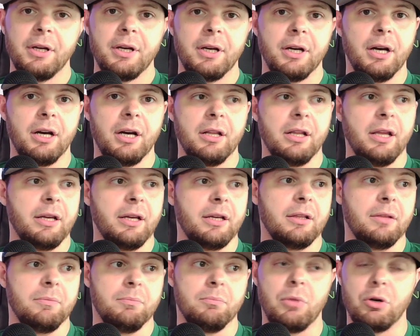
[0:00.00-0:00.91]
like
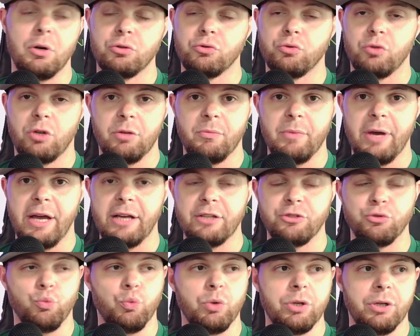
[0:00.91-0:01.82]
most running
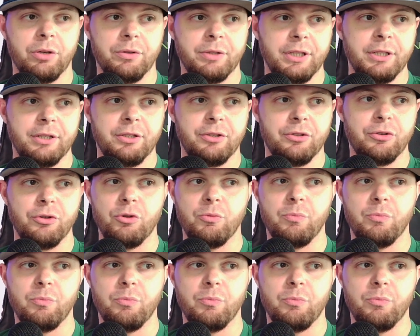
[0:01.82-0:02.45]
backs will need to do.